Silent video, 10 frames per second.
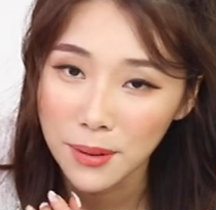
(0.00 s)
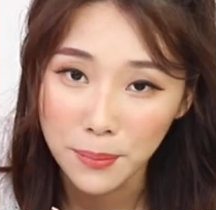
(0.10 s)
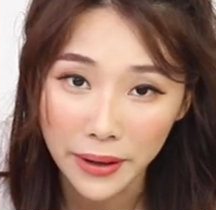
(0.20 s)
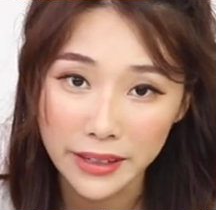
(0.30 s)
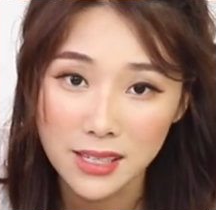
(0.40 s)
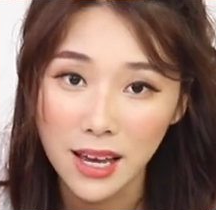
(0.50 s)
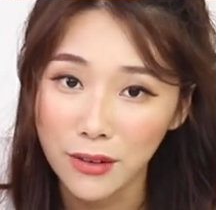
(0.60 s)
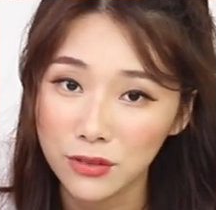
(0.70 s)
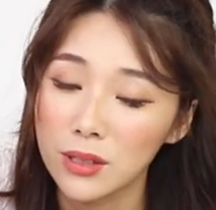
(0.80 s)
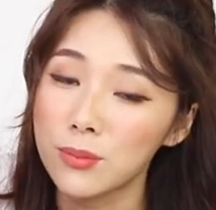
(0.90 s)
But
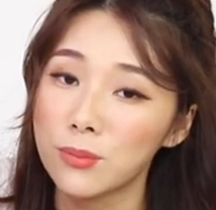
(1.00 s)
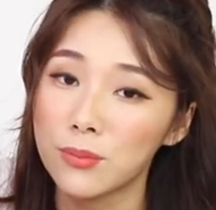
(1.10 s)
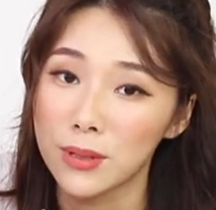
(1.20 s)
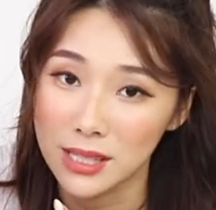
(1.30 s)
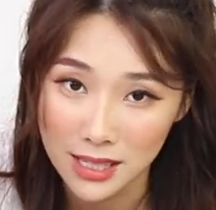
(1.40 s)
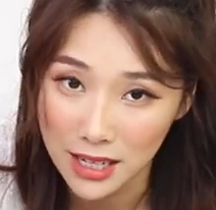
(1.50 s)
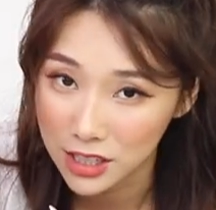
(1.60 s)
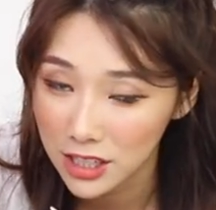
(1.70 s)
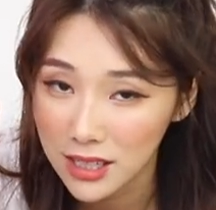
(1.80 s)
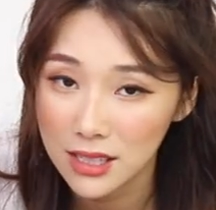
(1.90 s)
after
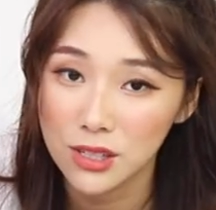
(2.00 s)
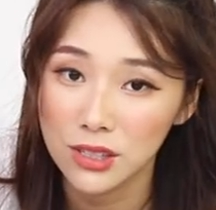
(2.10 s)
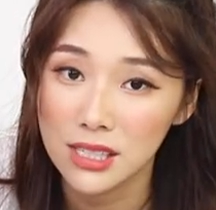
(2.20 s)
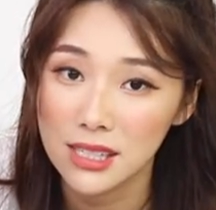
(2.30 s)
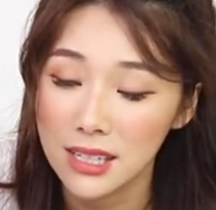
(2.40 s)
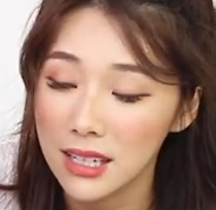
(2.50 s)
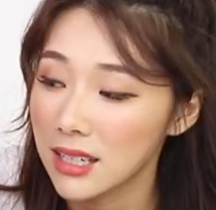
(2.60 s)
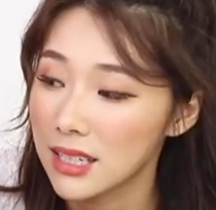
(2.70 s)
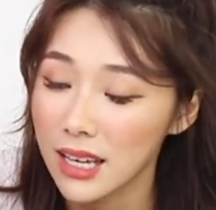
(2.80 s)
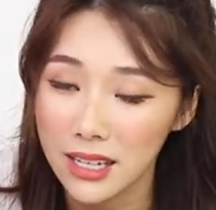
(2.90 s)
massaging it into the skin,
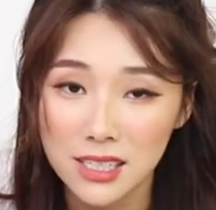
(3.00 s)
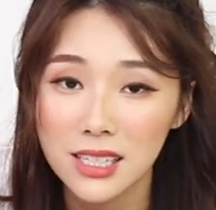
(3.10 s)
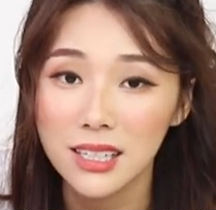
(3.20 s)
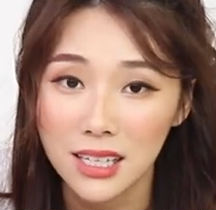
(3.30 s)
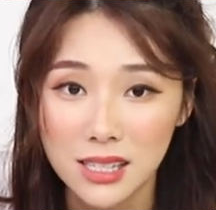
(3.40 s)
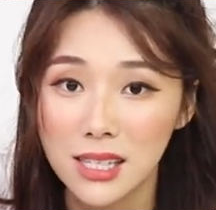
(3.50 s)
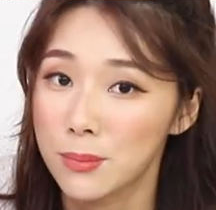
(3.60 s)
it actually gets